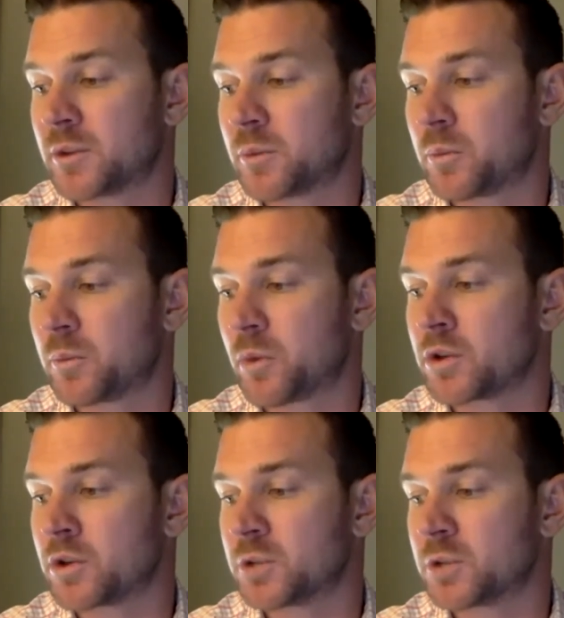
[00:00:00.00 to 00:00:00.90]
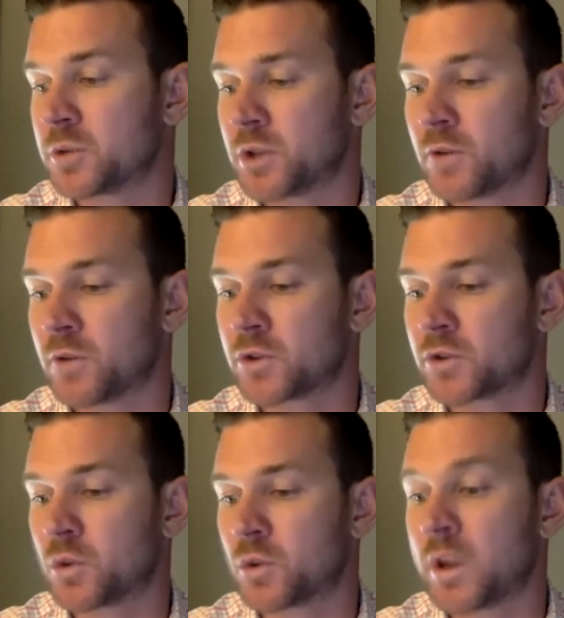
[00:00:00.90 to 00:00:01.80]
partnerships with over
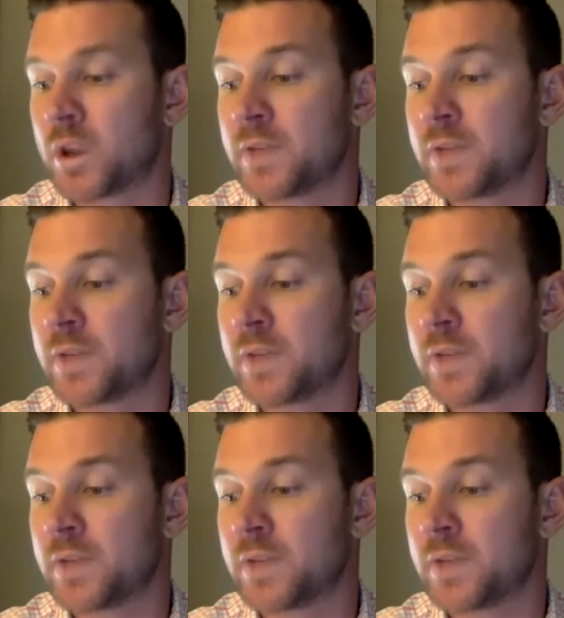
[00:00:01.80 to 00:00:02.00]
20